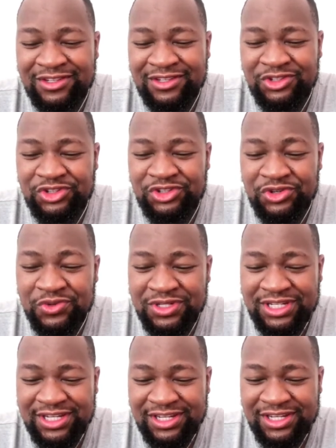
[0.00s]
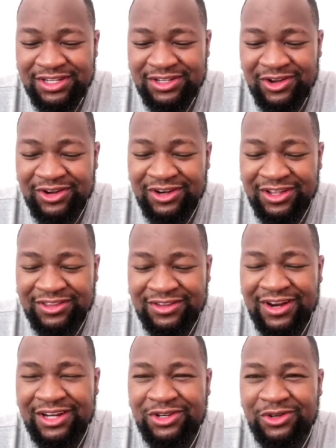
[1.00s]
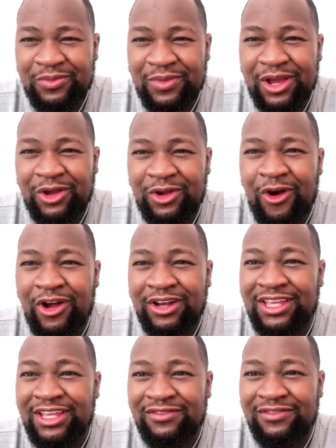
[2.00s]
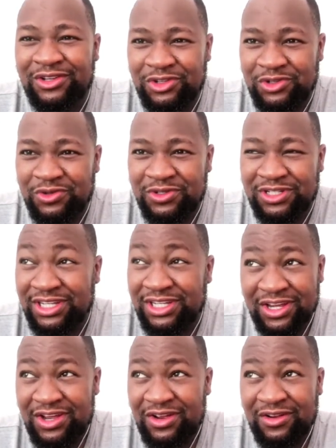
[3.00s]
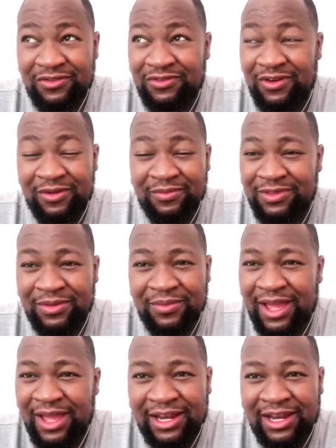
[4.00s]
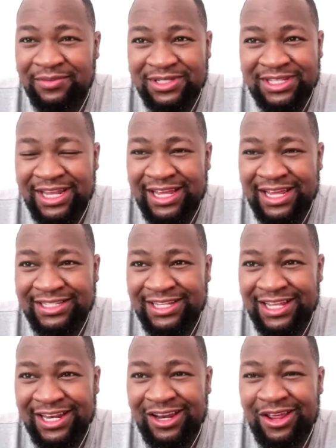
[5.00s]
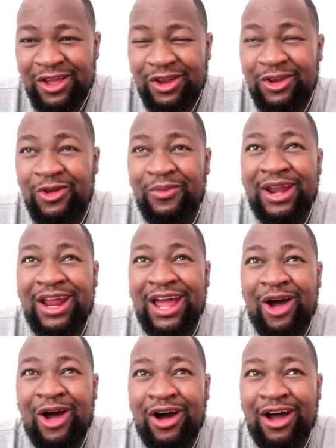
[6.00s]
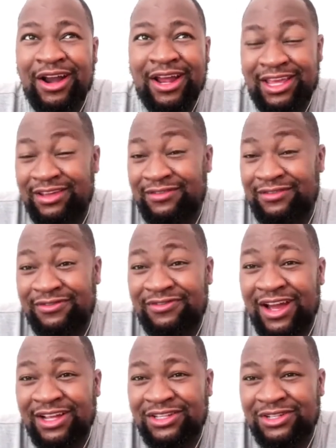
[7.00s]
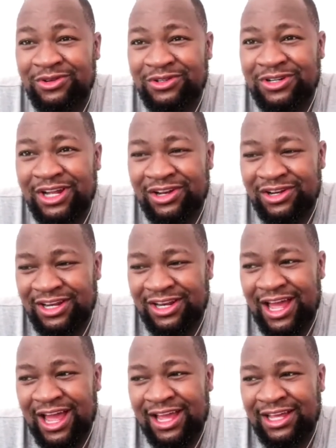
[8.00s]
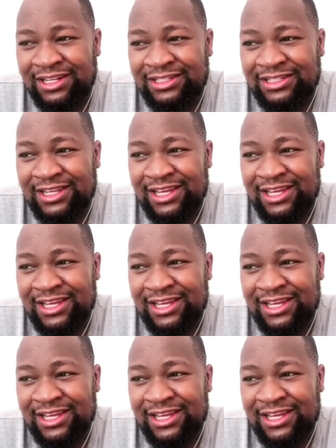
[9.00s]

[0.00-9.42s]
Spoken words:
duty on earth, right? You know, my God-given duty from the man upstairs. And no matter how hard I can fight it or try to deny it,